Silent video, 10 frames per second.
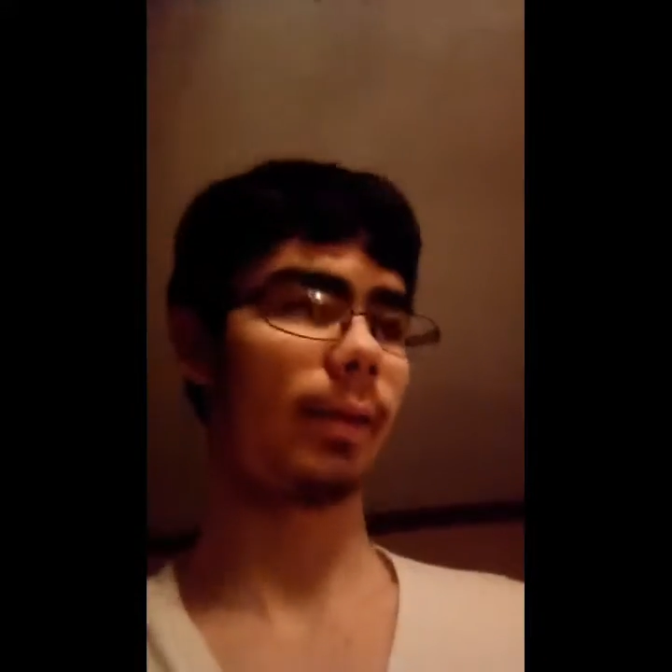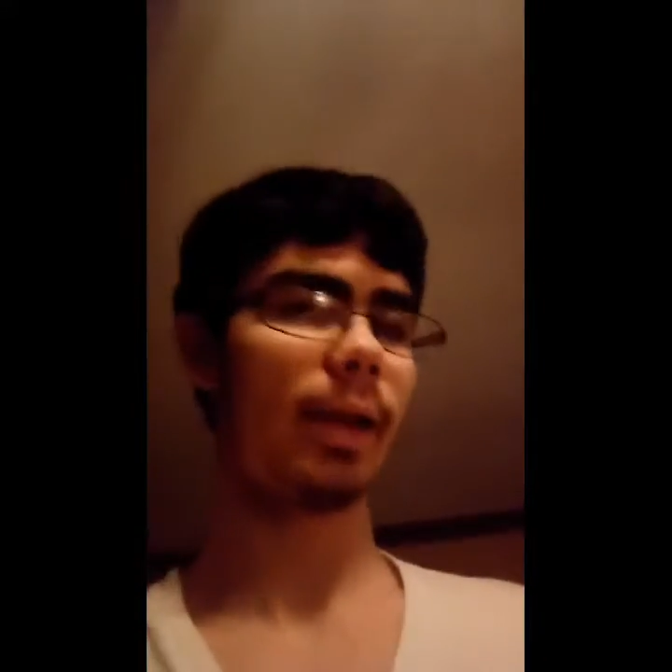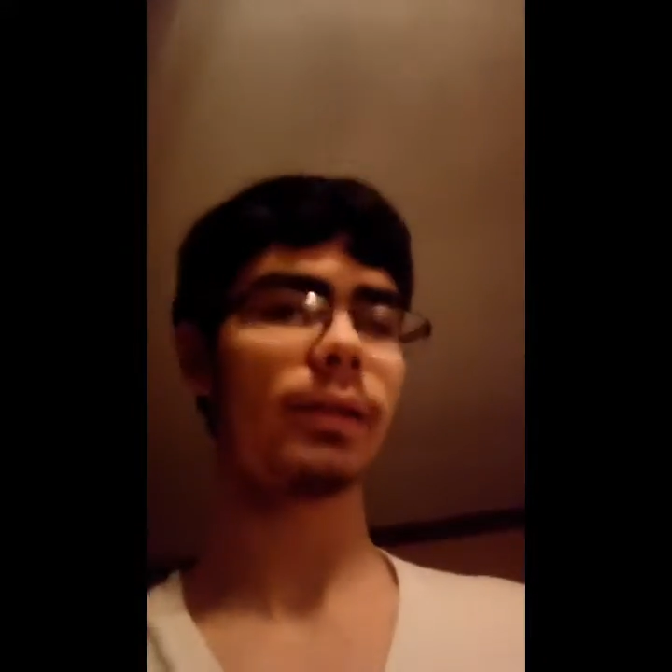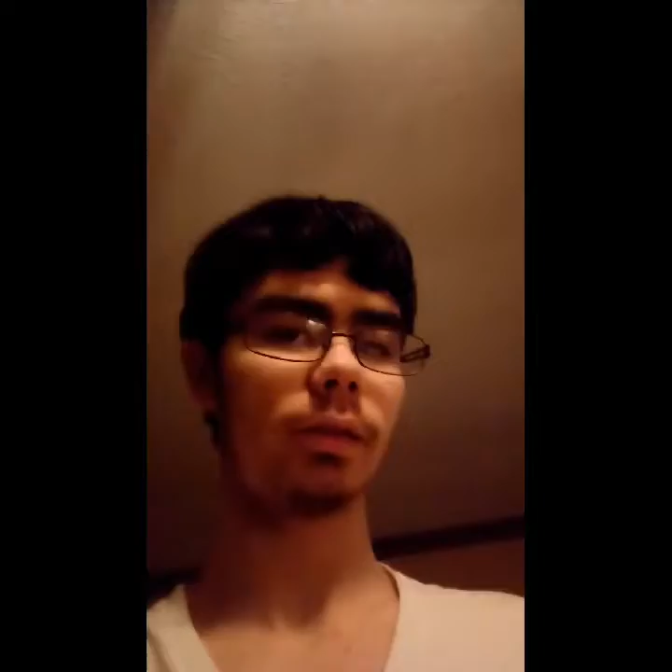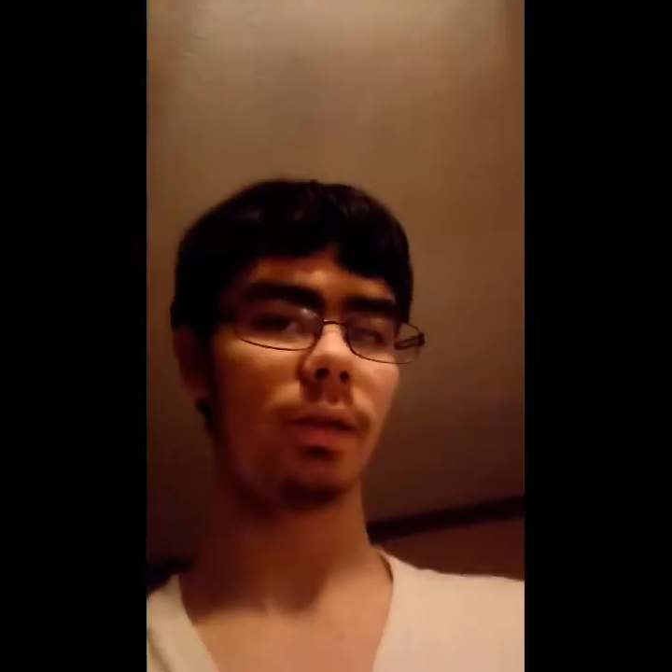
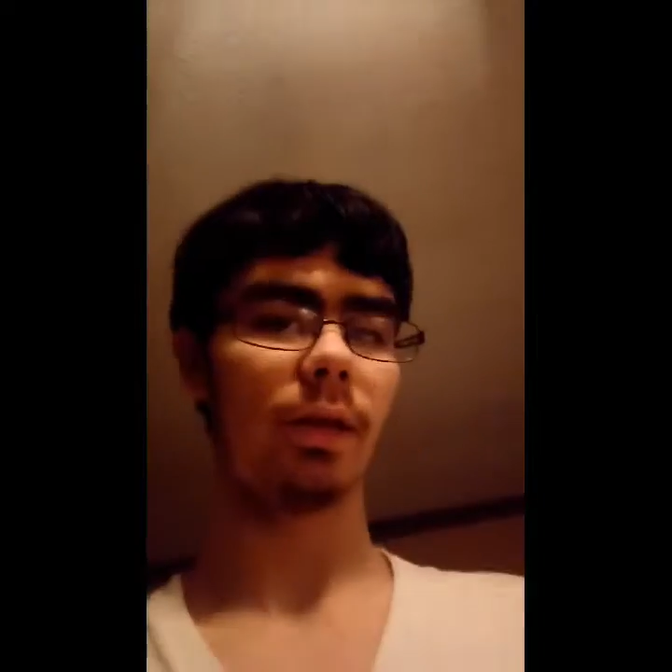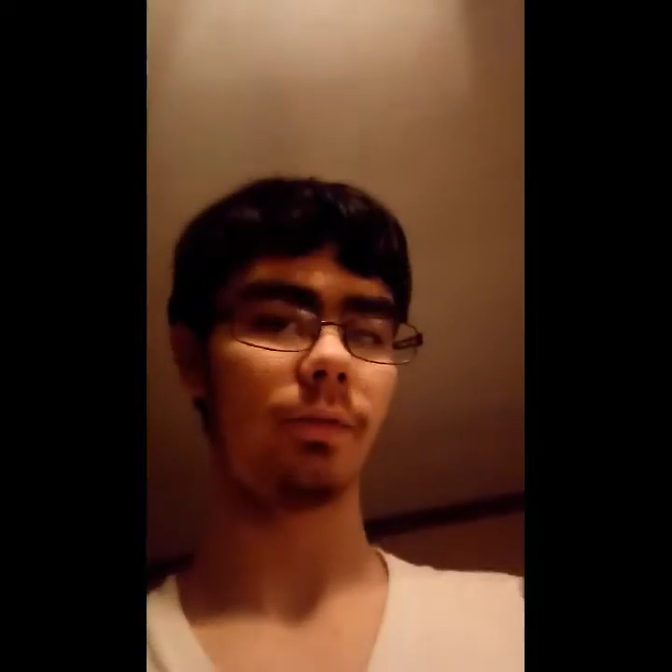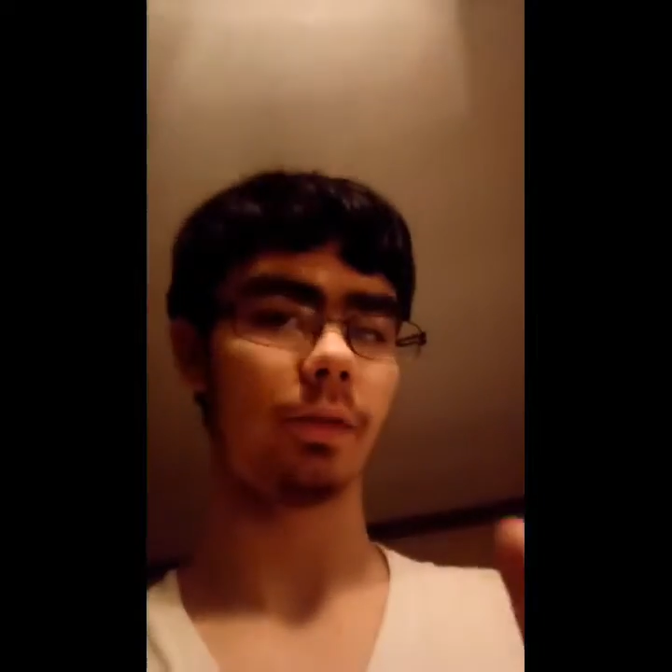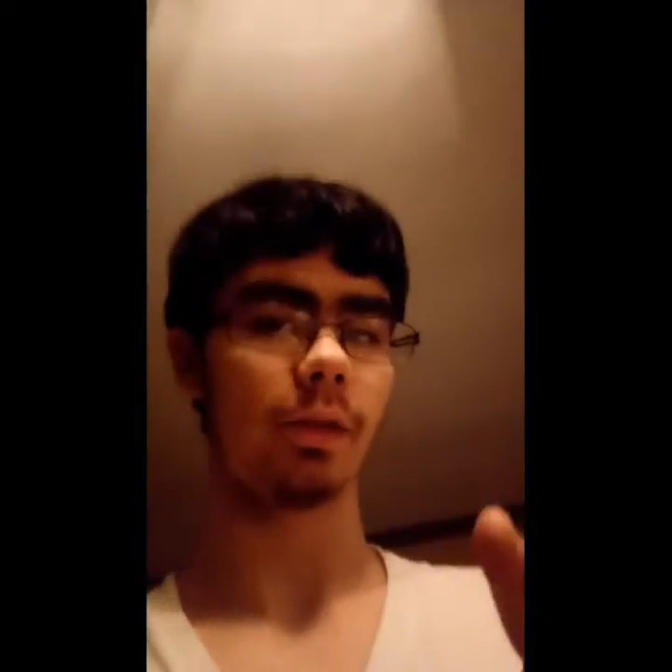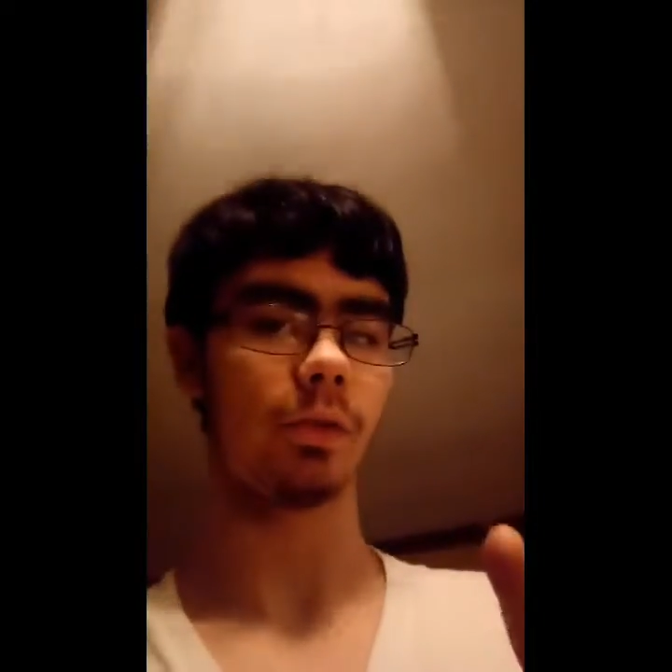That's a
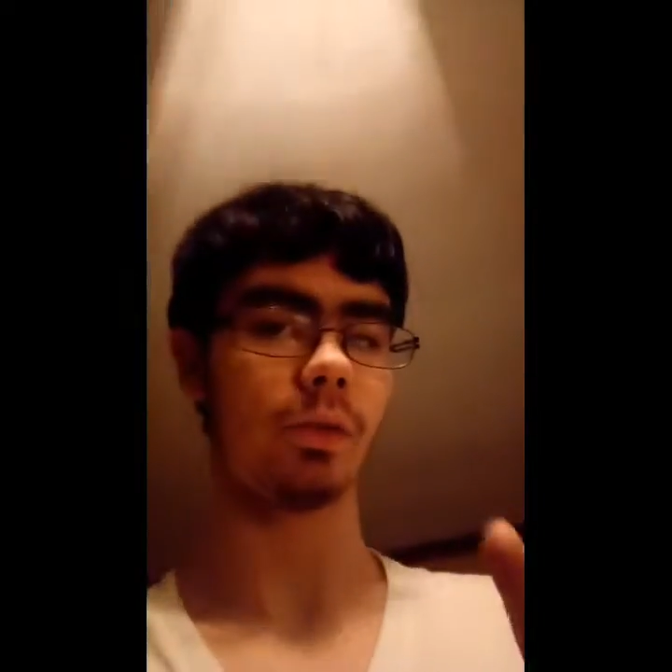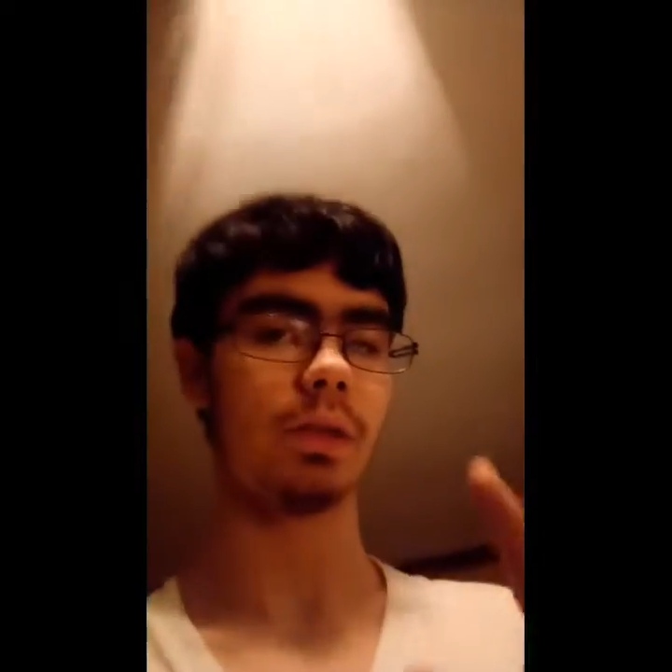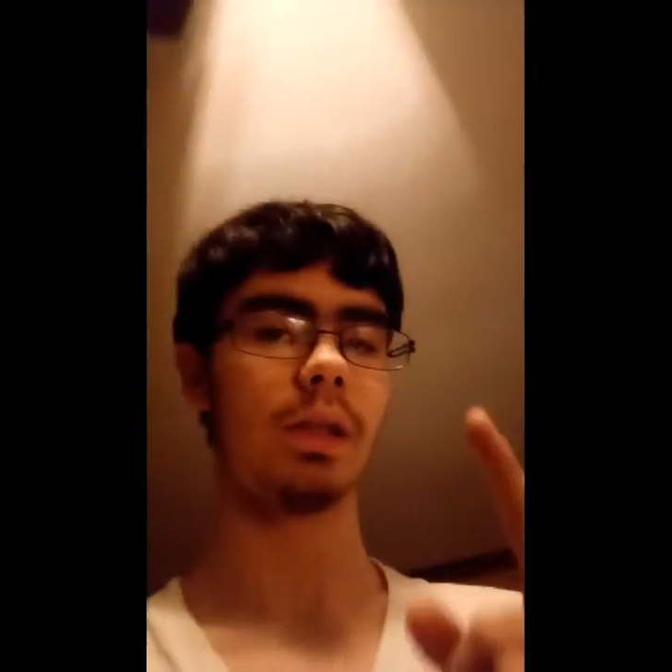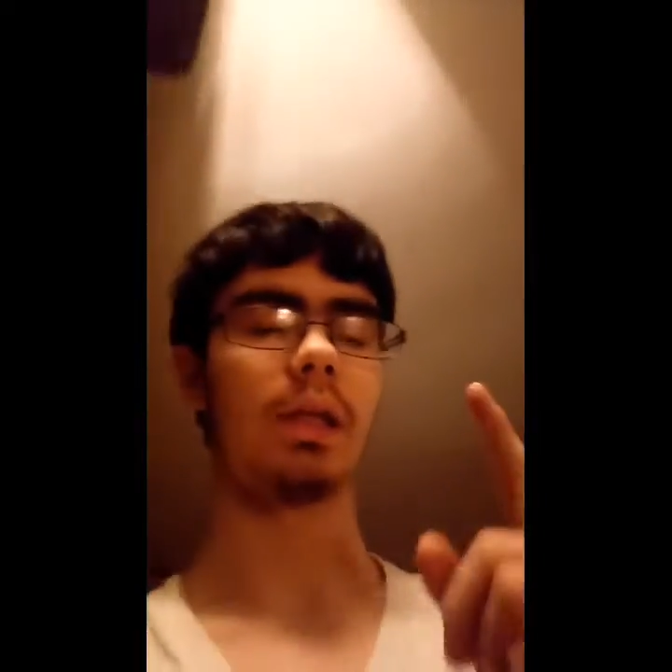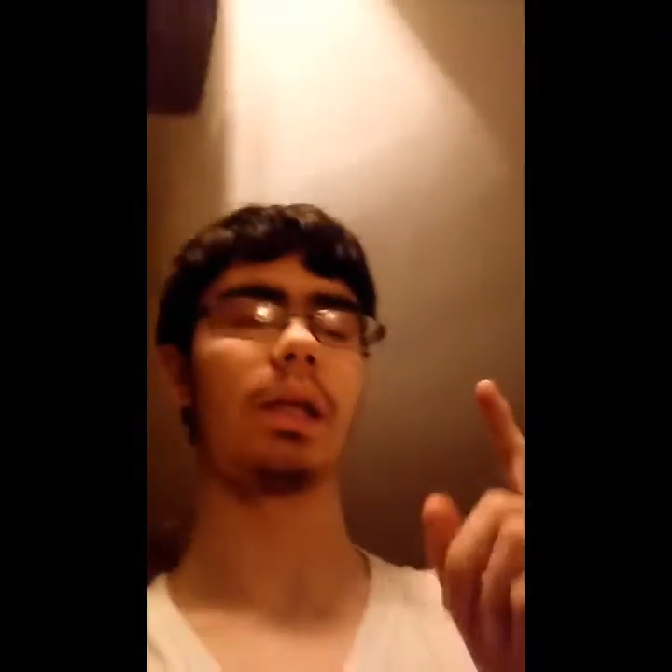lot of
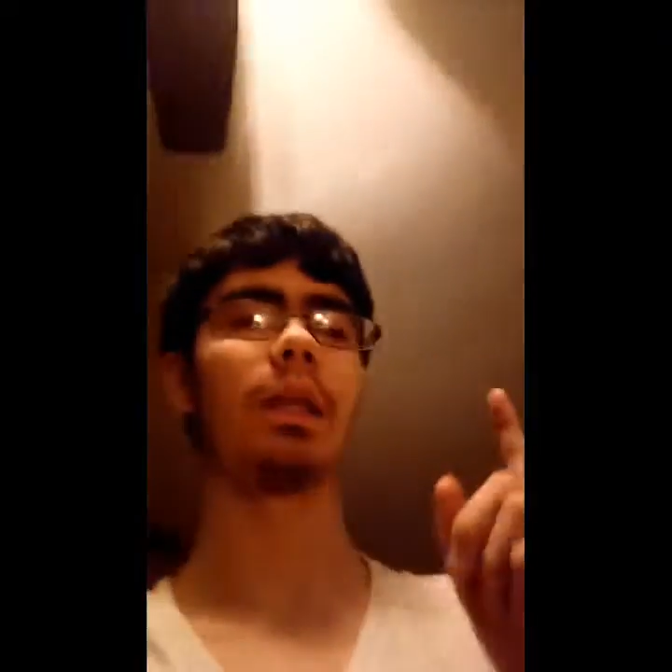electricity,